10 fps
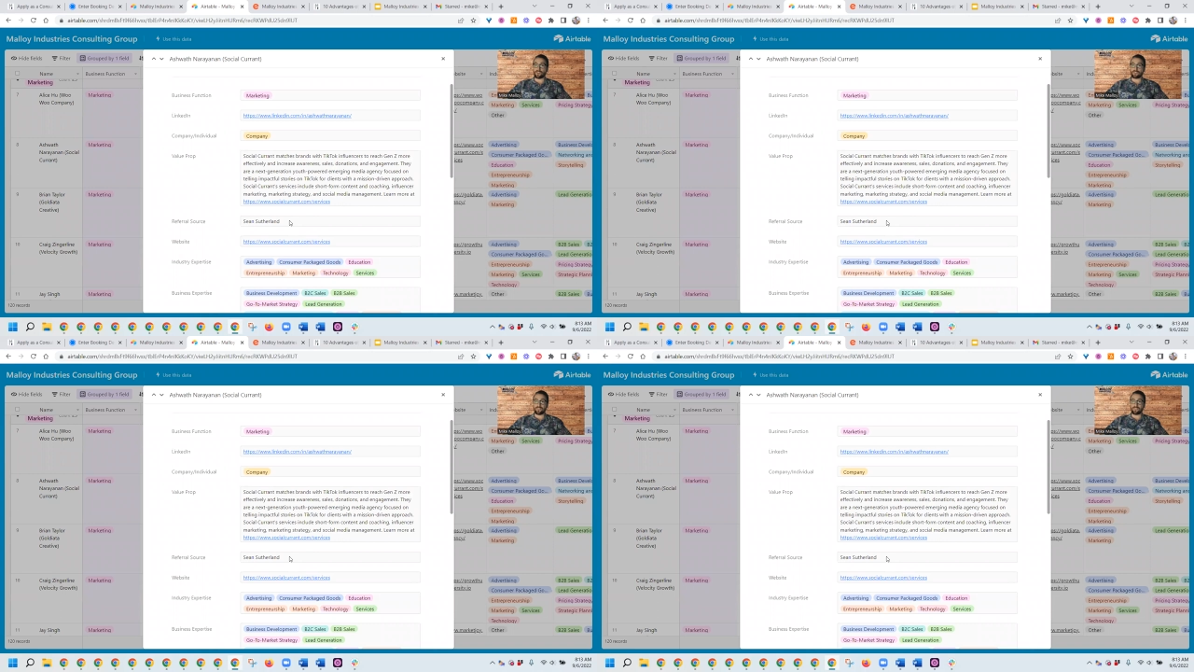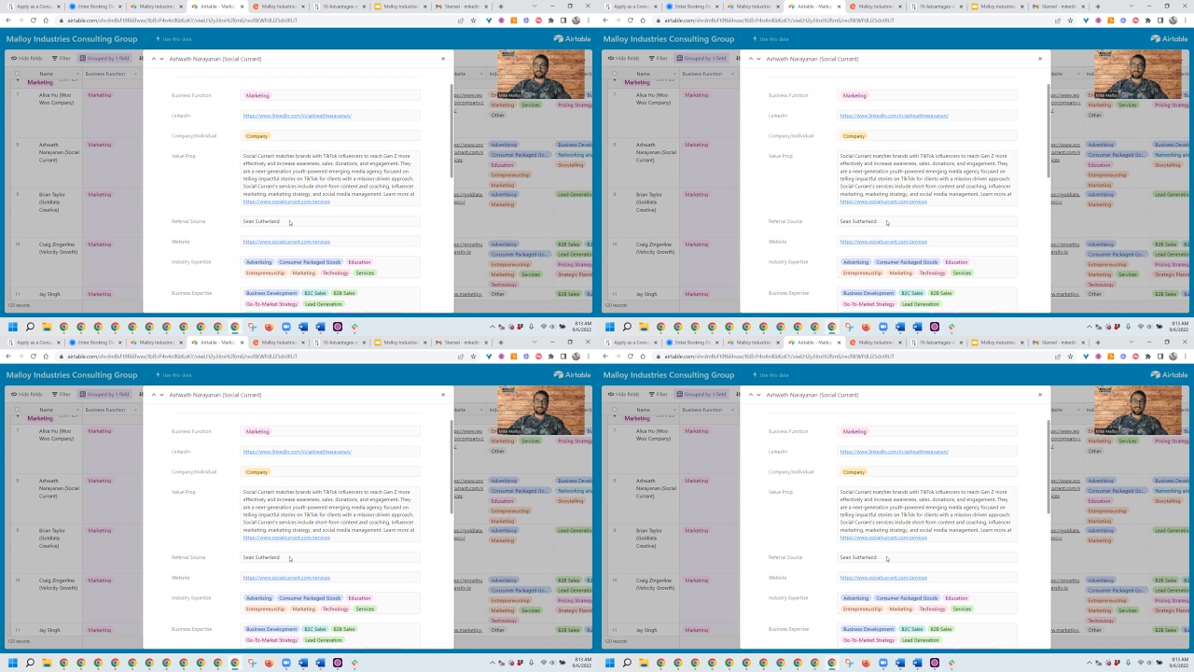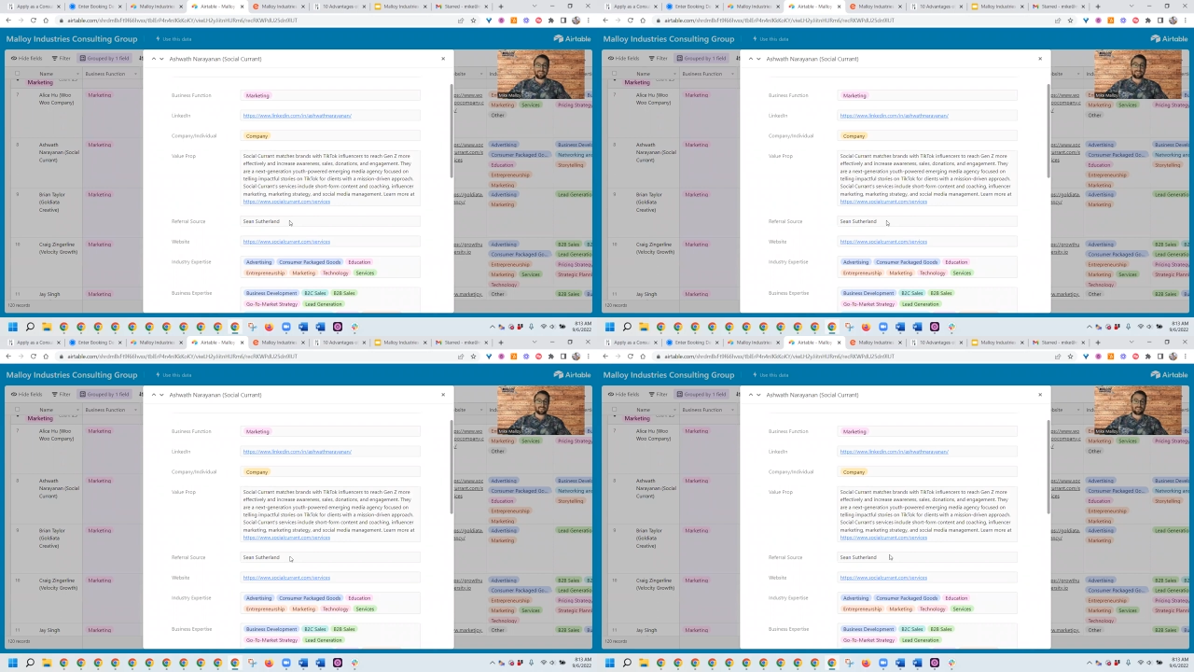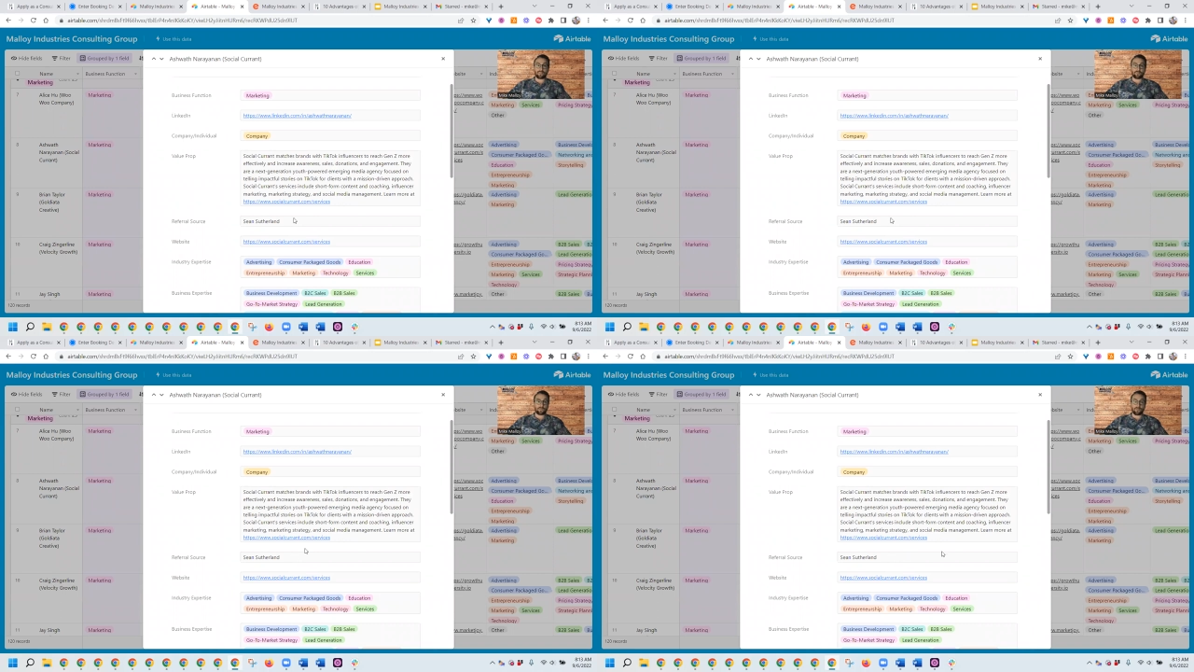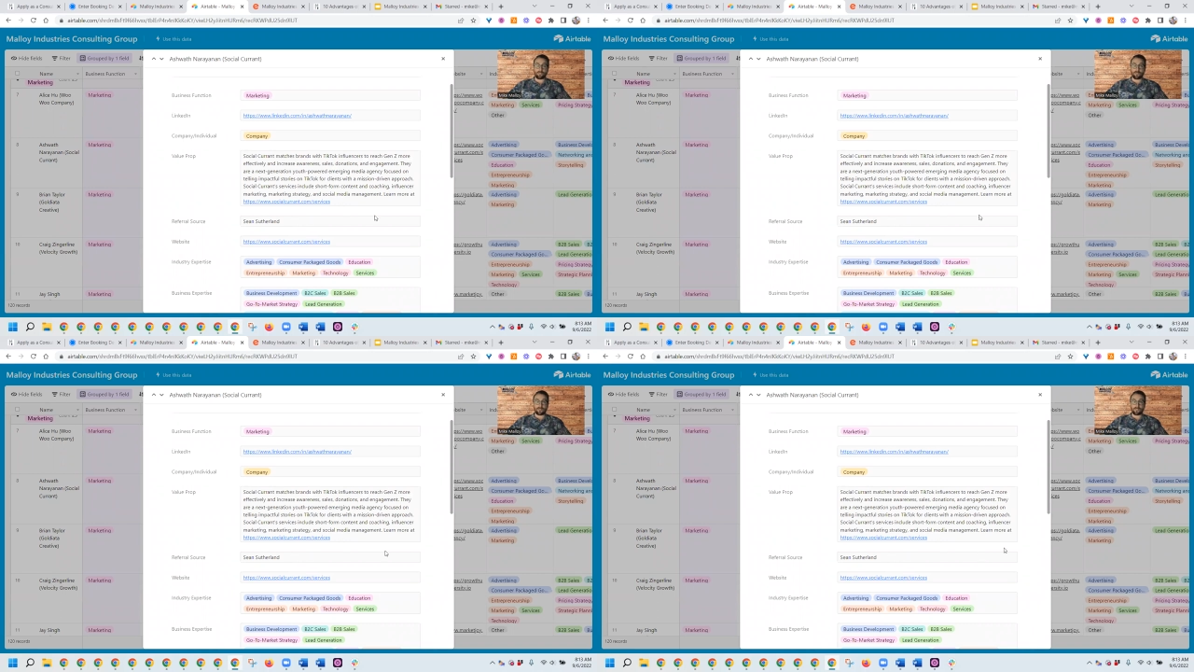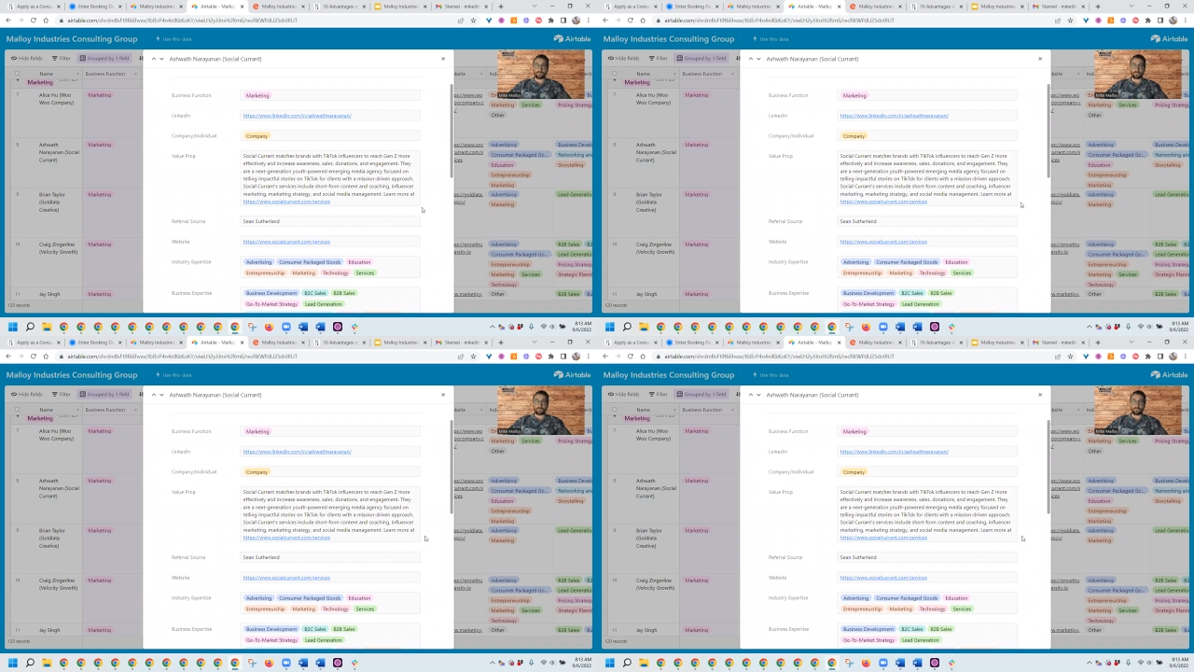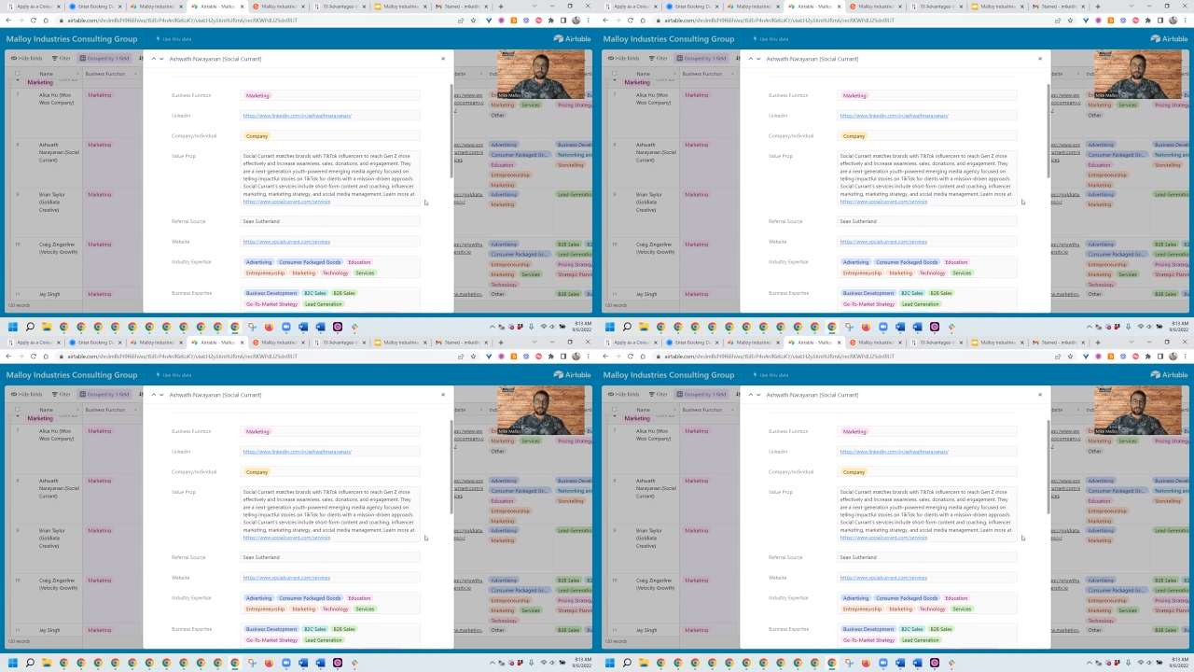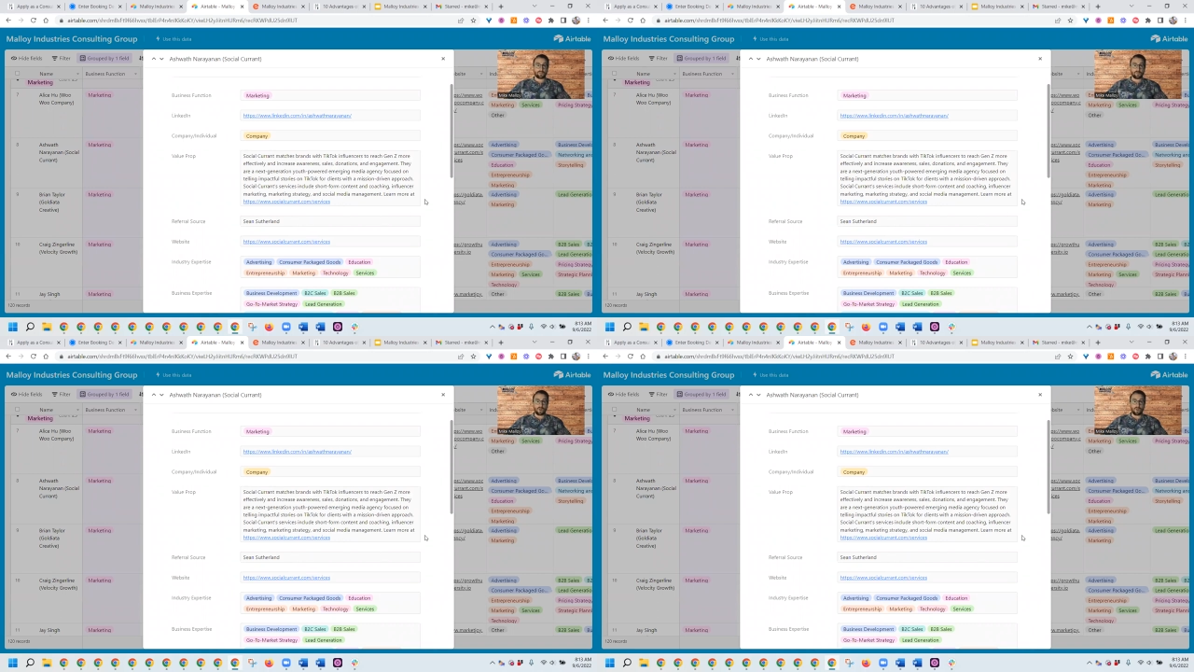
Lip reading: (no speaker visible)